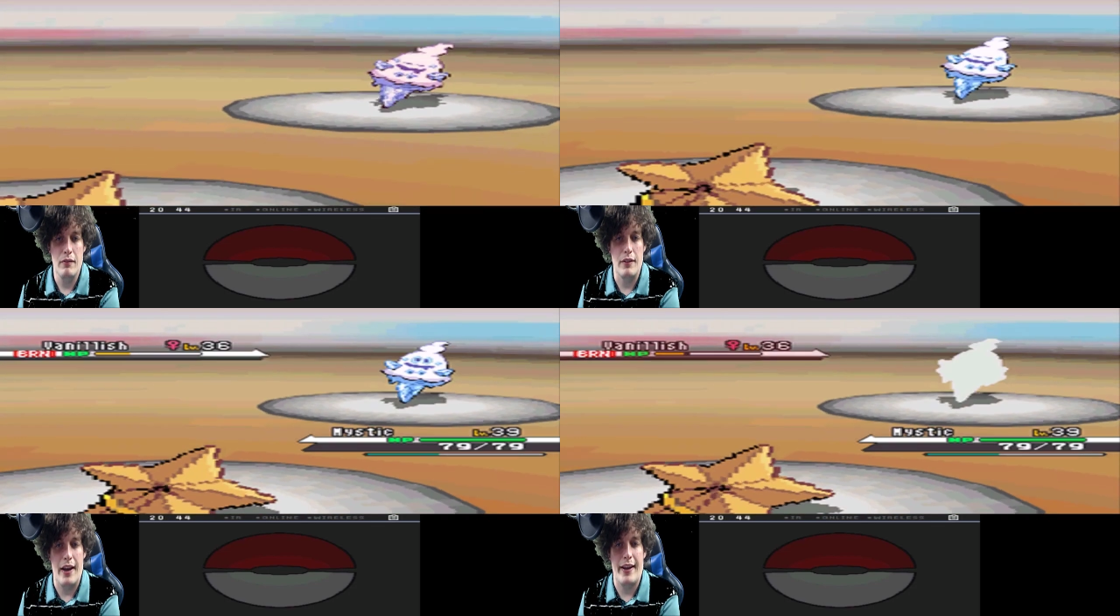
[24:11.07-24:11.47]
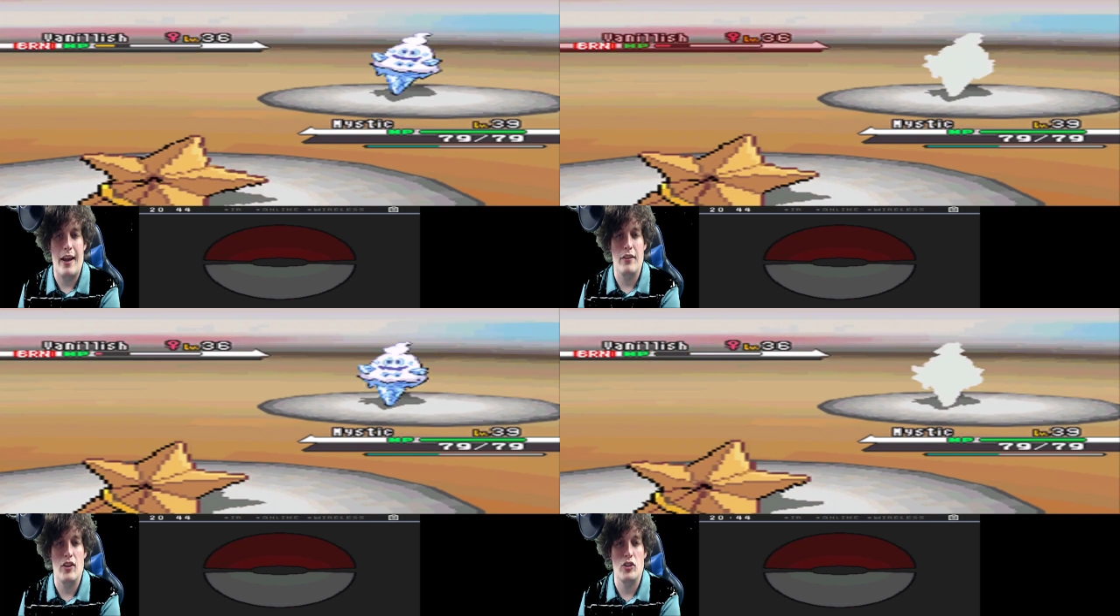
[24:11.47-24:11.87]
Then
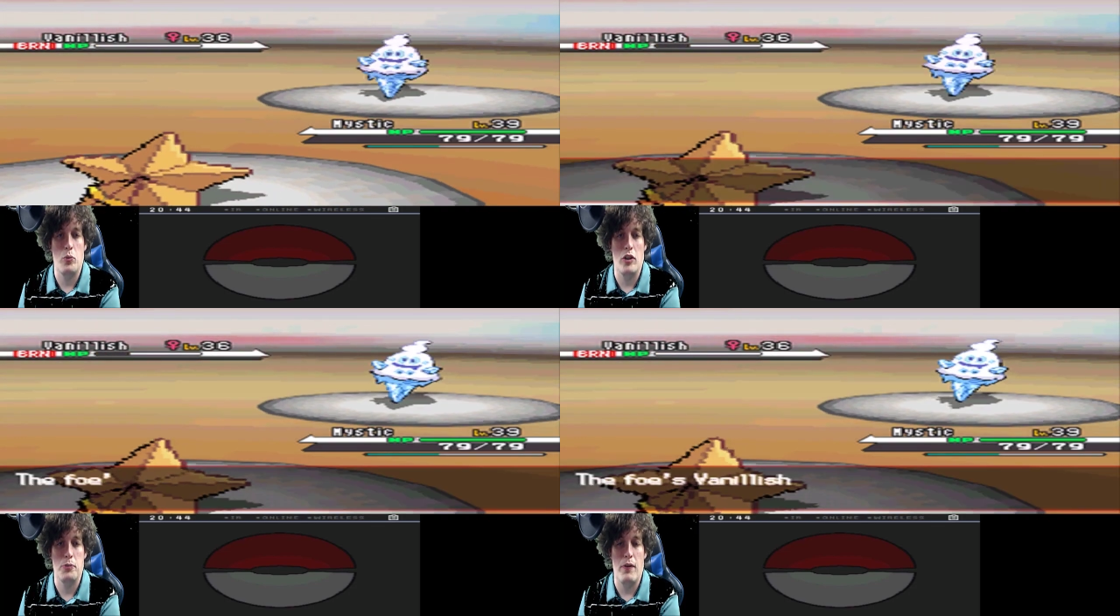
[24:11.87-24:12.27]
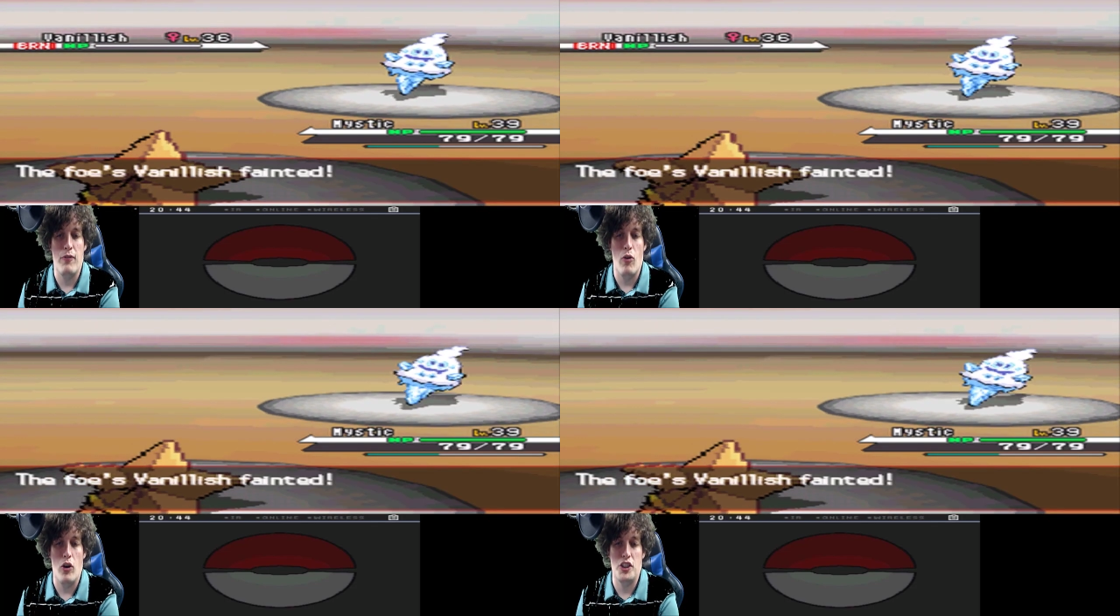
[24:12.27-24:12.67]
again, this was
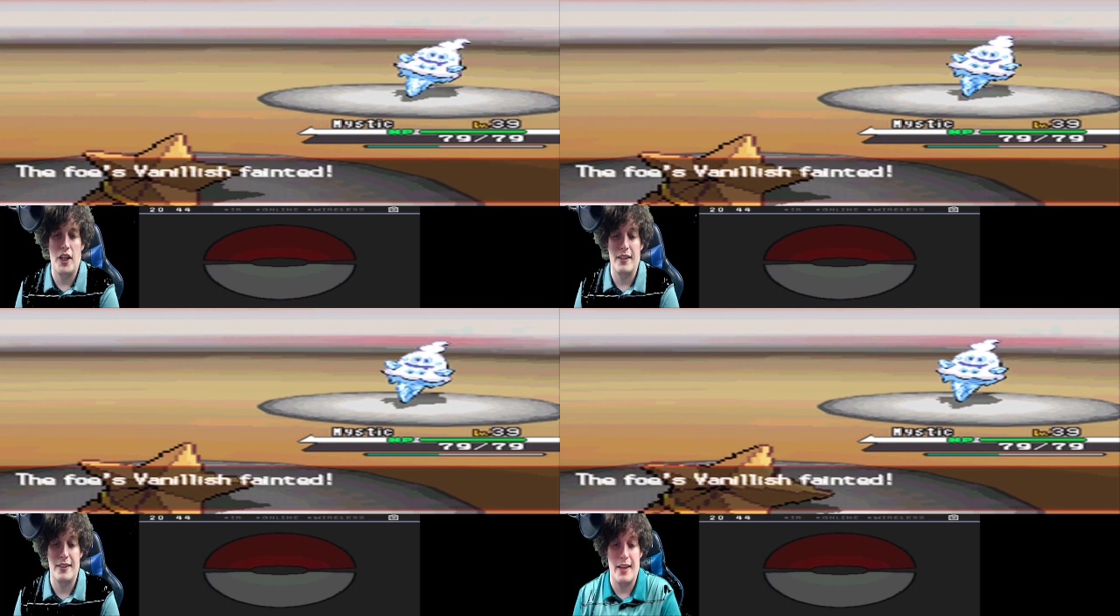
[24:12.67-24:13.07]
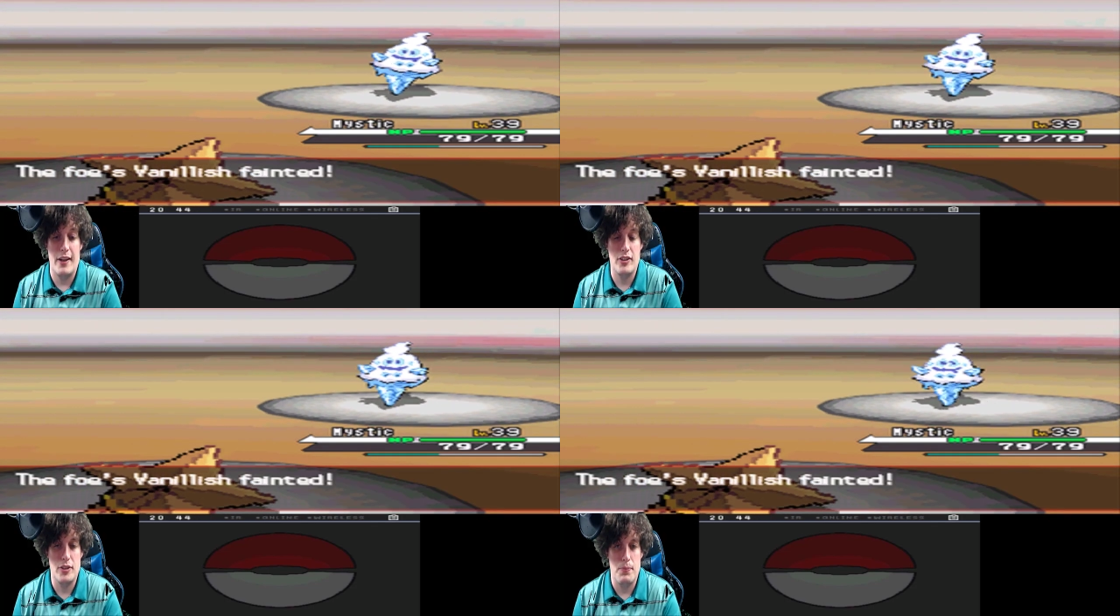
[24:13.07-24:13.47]
before Gen
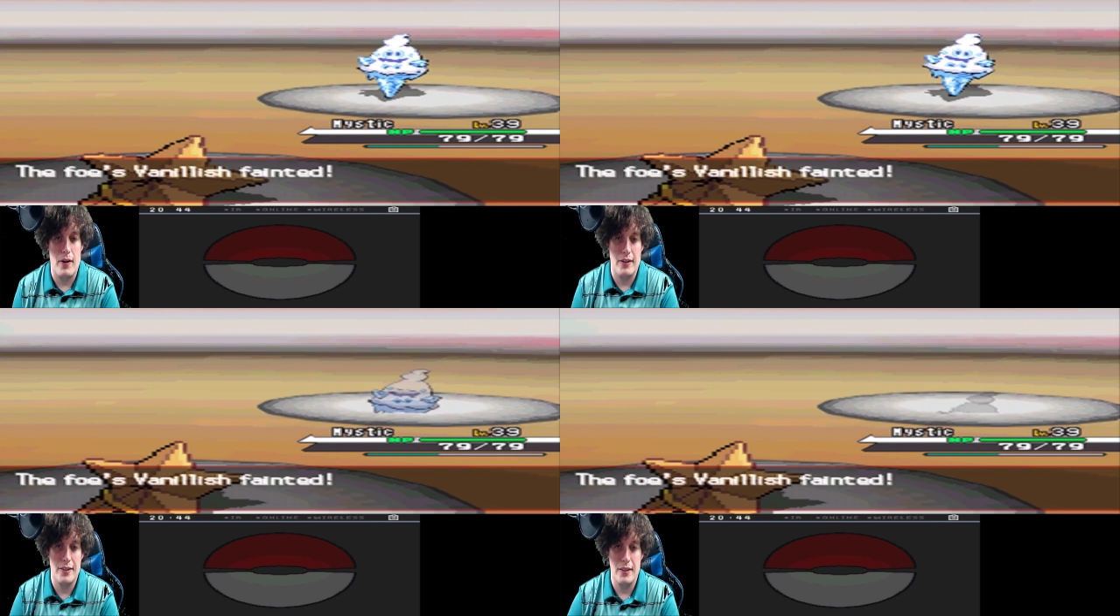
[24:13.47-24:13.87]
6, but...